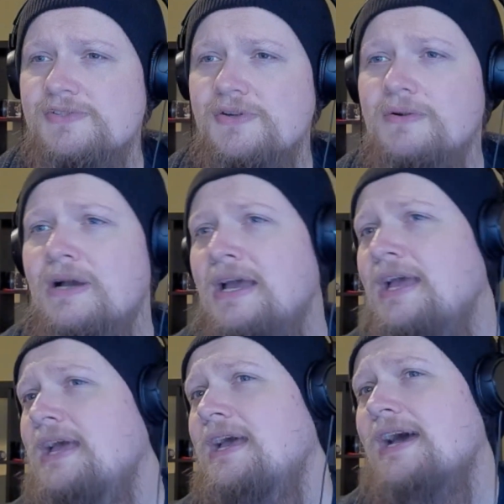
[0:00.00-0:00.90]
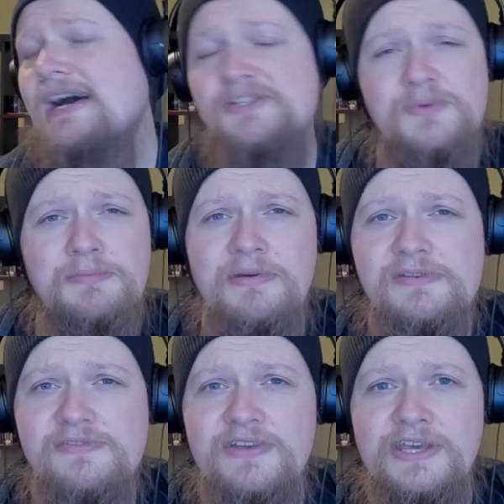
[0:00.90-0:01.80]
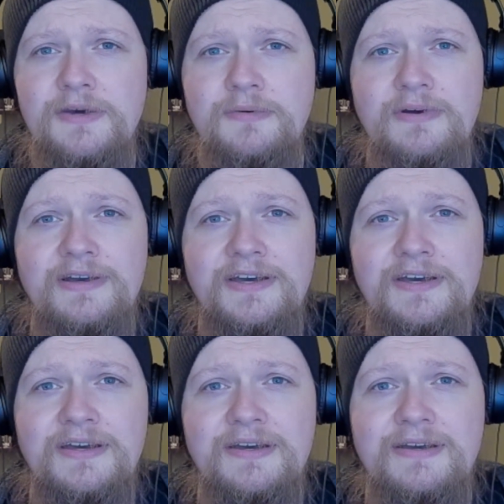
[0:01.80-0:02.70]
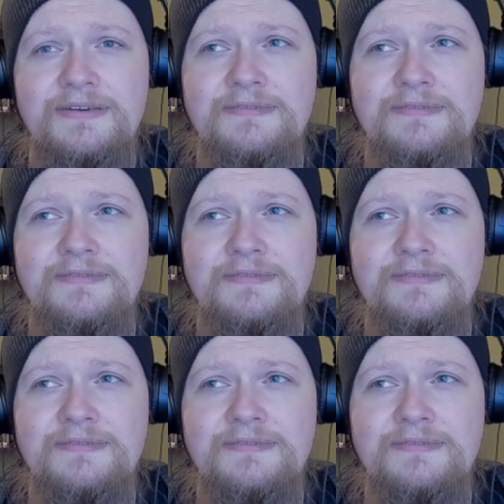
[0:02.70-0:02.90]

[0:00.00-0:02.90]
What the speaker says: So, as with the previous video, I